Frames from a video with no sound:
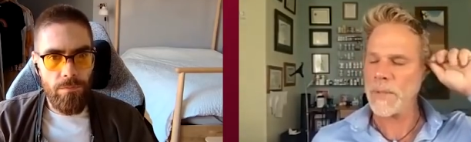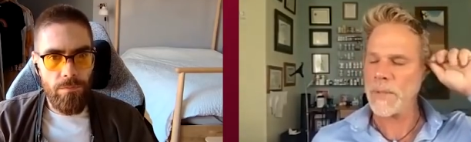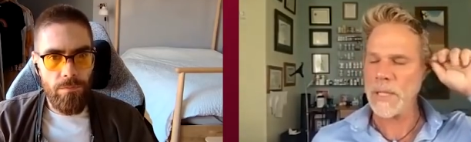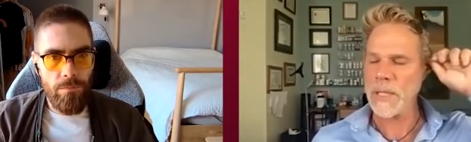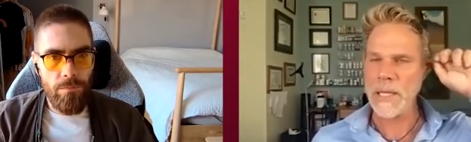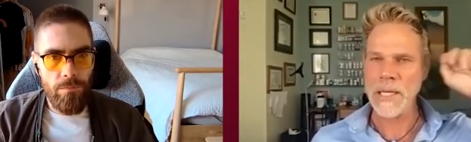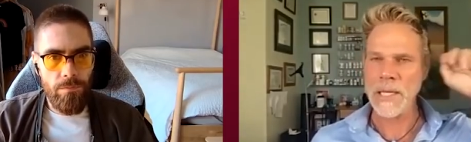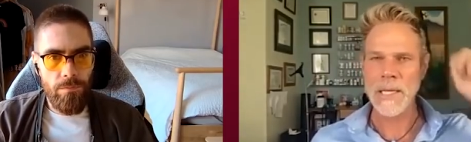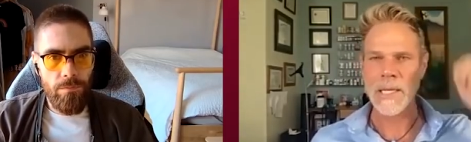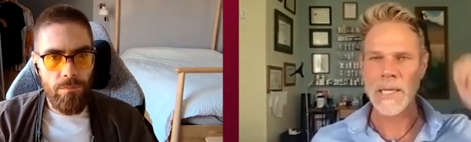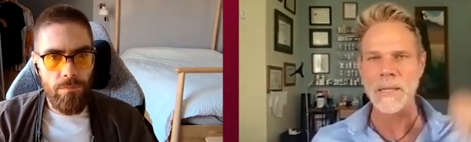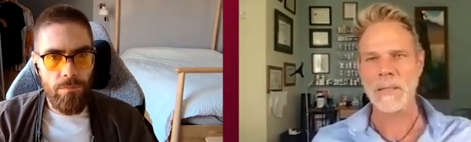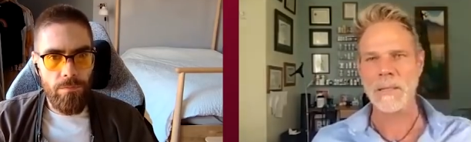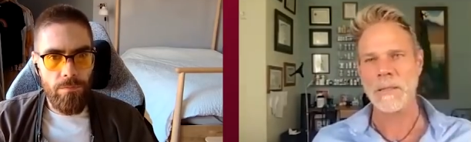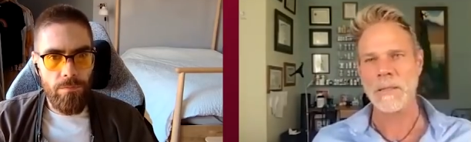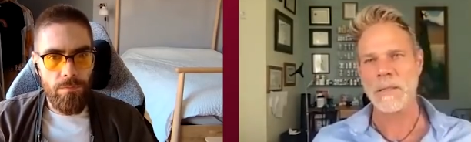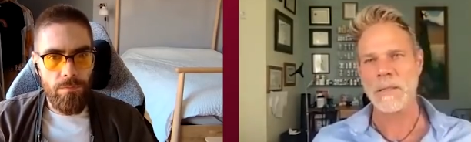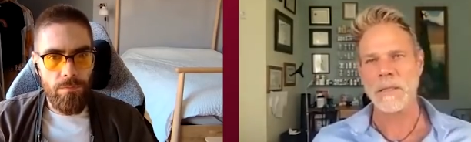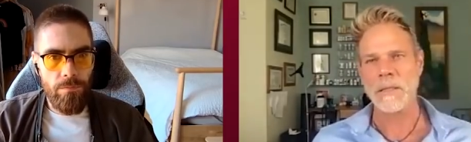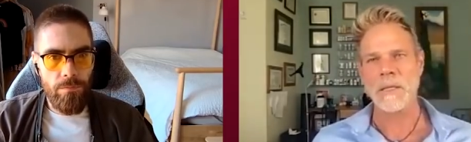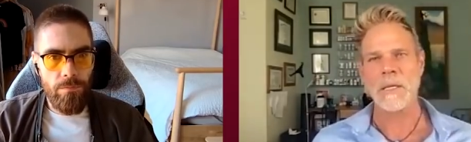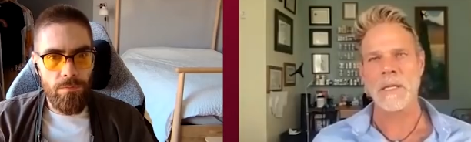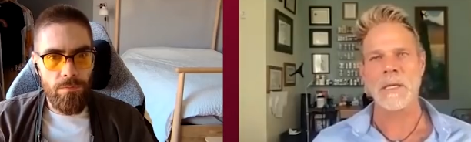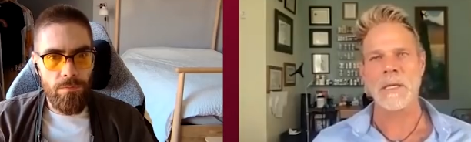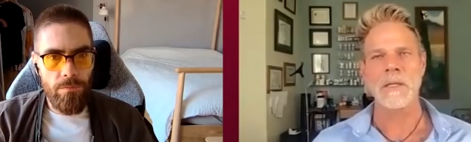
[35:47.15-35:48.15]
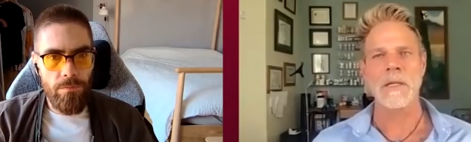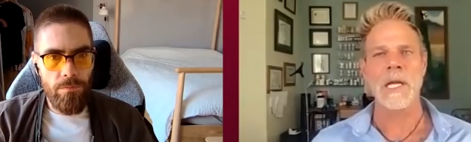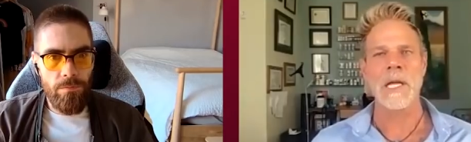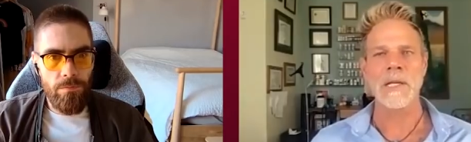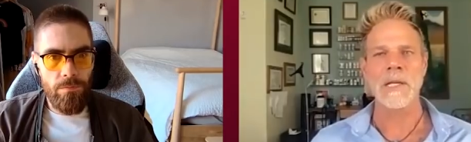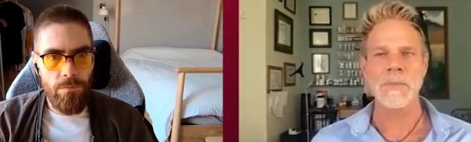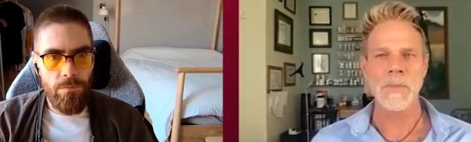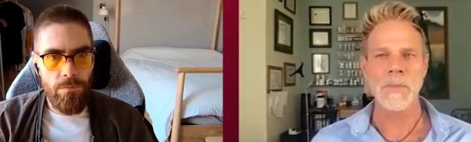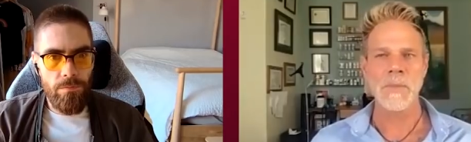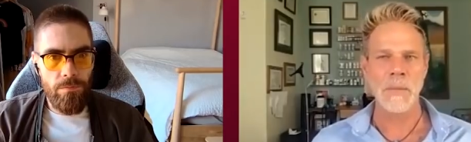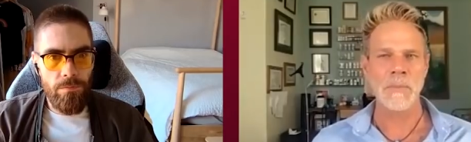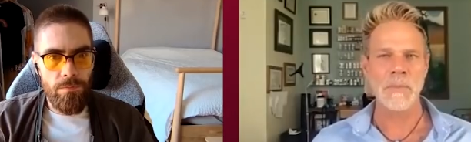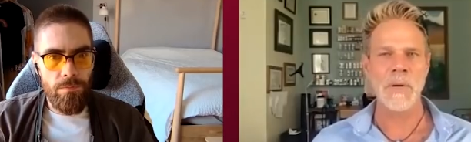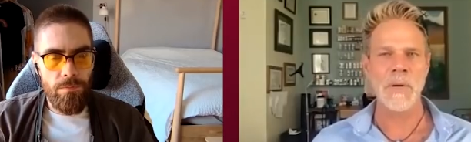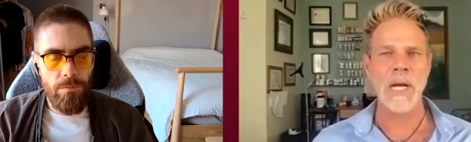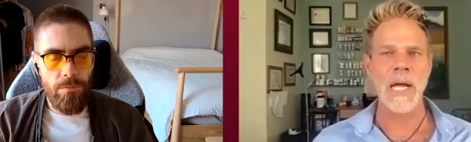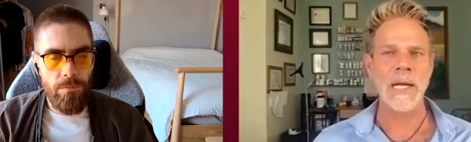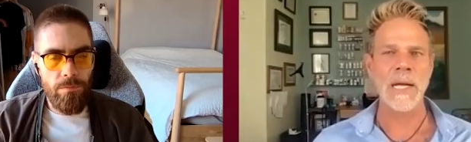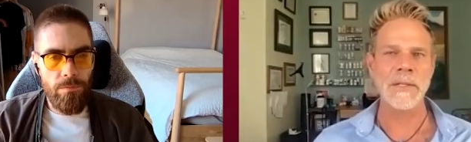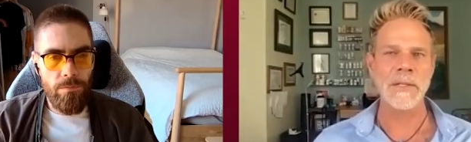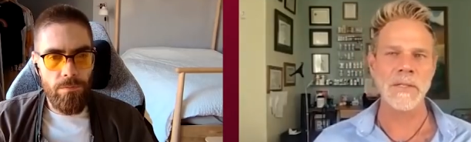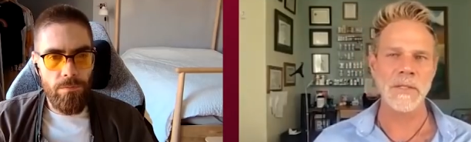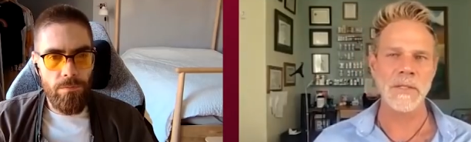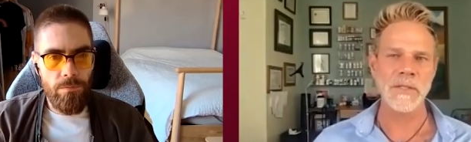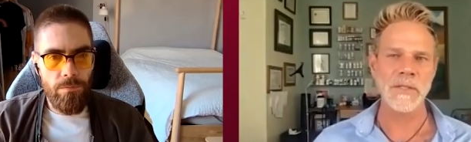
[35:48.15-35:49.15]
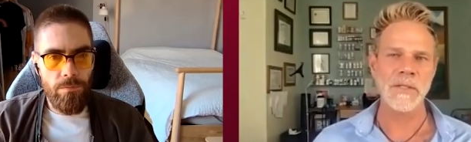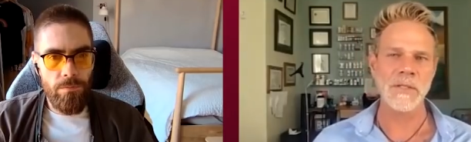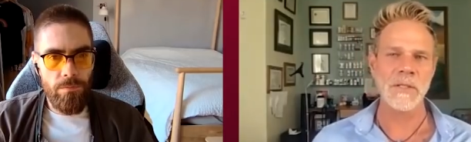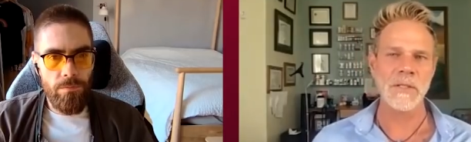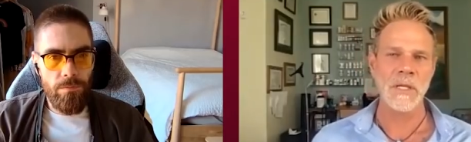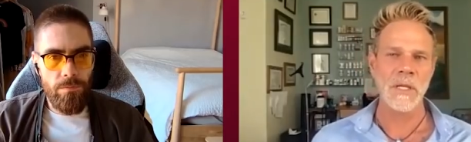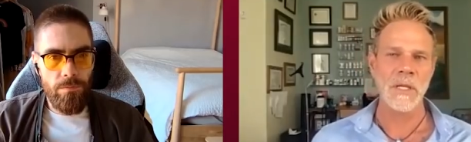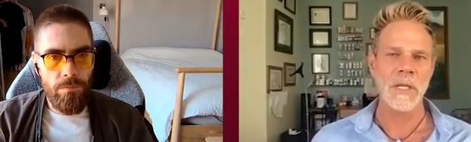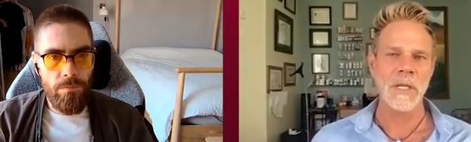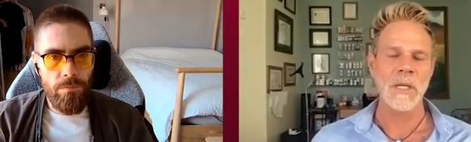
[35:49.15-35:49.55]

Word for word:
Speaker 1: I, uh, I, I practice